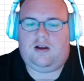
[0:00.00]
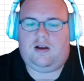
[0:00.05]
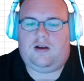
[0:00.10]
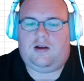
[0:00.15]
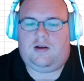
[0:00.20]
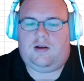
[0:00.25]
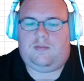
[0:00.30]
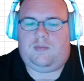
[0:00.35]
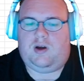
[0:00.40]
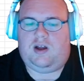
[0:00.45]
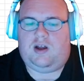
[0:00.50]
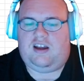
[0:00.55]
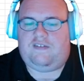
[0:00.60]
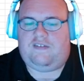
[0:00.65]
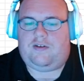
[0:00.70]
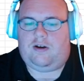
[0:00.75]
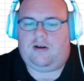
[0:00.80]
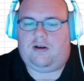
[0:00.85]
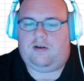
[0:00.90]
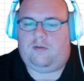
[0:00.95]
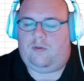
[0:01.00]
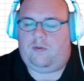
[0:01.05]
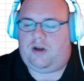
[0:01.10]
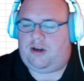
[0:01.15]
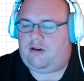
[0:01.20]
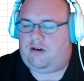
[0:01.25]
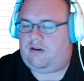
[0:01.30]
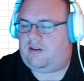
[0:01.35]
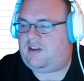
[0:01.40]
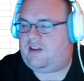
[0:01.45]
But when
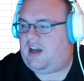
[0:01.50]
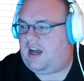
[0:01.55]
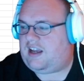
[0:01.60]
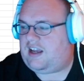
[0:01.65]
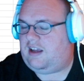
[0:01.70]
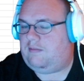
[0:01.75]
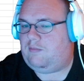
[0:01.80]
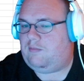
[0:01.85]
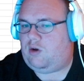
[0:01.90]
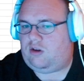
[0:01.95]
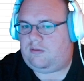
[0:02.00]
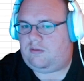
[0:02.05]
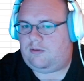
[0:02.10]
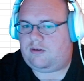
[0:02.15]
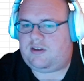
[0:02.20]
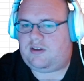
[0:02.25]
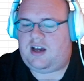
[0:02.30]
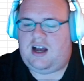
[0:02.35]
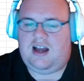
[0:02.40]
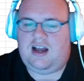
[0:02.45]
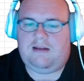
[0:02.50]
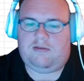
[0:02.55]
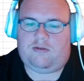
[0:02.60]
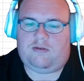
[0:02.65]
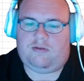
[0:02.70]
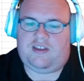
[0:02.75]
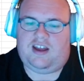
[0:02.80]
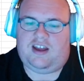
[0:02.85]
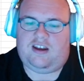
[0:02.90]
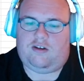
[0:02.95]
you're attacking multiple times with
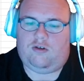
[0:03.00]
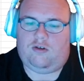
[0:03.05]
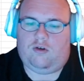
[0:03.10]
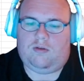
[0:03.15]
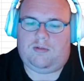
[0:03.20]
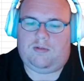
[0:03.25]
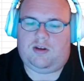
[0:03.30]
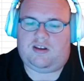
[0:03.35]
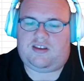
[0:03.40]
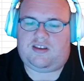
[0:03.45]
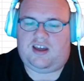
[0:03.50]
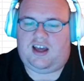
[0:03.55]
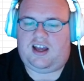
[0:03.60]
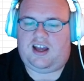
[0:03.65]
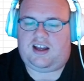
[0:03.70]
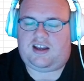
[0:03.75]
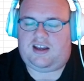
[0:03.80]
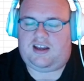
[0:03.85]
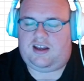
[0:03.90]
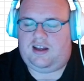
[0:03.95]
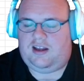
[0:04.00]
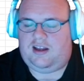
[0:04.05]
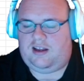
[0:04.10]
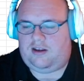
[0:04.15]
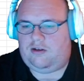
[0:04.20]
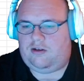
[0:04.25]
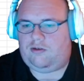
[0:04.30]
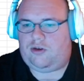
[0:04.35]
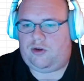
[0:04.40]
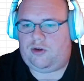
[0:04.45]
that normal attack,
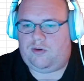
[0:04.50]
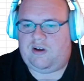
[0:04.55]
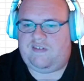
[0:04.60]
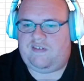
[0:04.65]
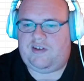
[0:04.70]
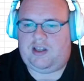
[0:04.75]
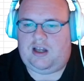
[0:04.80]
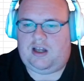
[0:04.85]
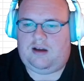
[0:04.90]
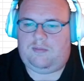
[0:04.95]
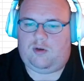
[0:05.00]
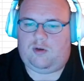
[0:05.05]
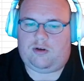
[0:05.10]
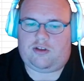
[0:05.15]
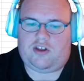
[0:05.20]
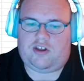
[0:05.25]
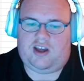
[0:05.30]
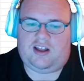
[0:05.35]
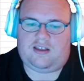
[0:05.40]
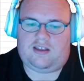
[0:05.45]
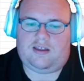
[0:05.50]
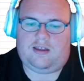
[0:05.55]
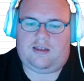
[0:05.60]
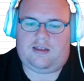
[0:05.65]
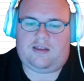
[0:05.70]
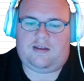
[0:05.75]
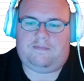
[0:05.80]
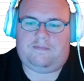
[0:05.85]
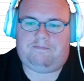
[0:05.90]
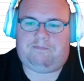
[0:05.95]
you do have a lot more chances.